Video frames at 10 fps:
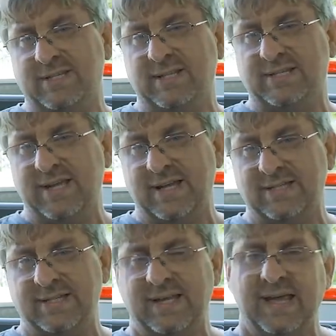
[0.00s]
in the
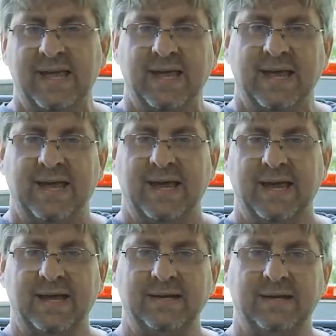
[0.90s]
tent,
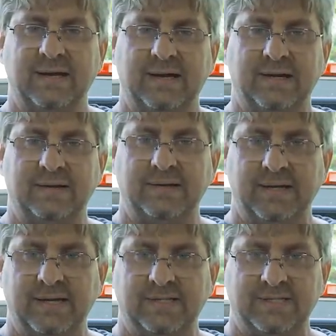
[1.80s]
and
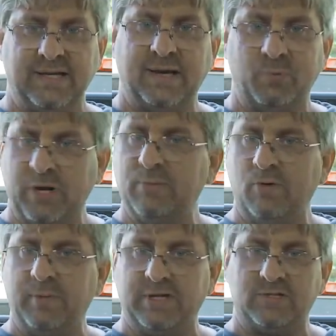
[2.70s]
it's pretty
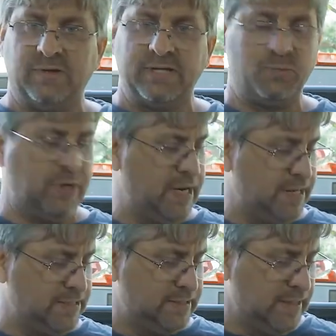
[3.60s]
roomy, so that's pretty
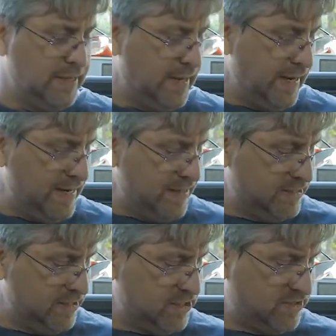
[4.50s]
nice. I got this